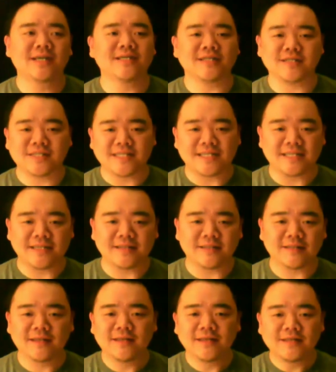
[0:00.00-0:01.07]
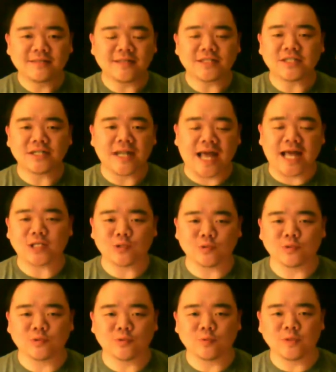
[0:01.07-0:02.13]
to see such a
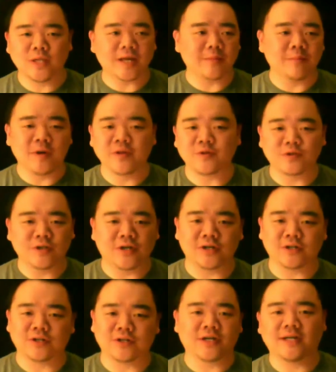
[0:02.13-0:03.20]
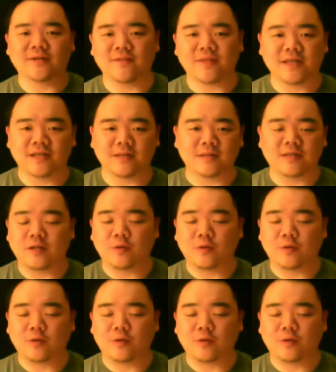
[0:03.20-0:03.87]
natural like mother-daughter kind of thing.